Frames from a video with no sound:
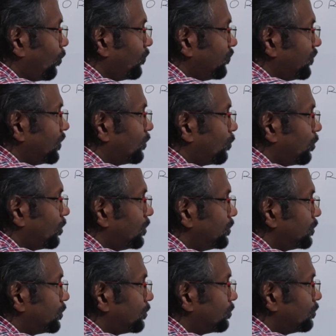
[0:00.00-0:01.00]
was
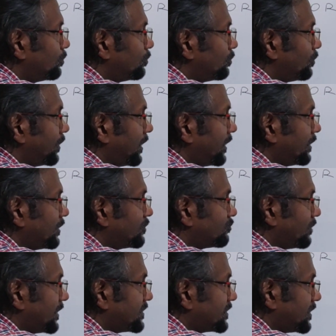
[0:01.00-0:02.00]
equal to,
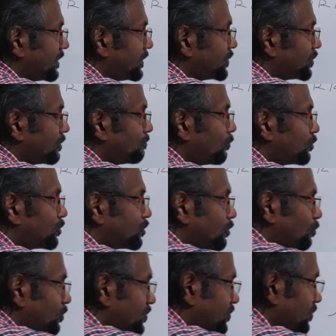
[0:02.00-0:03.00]
in translation
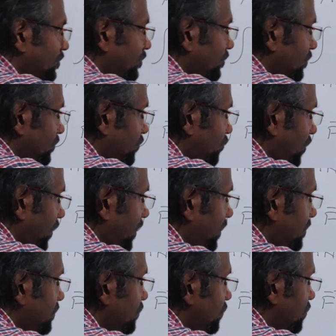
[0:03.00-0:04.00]
motion, was into the
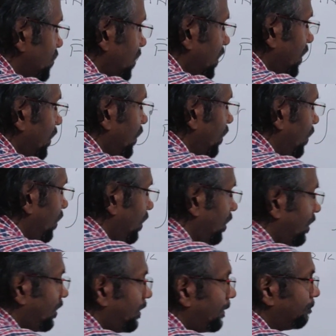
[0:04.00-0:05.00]
change.
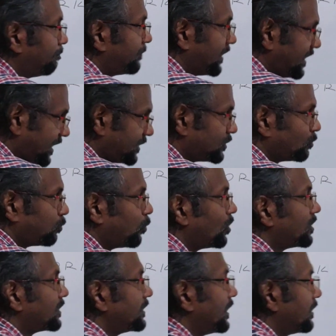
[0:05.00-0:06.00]
The net
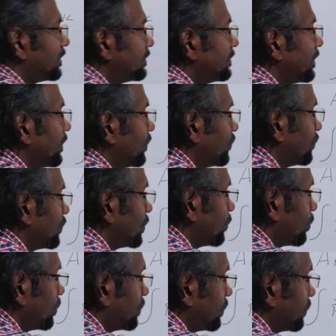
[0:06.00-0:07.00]
work done is
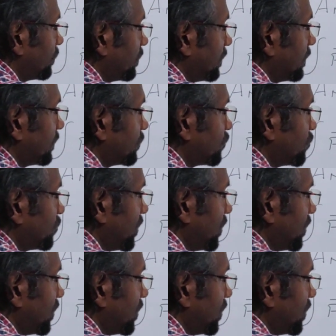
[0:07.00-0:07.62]
equal to the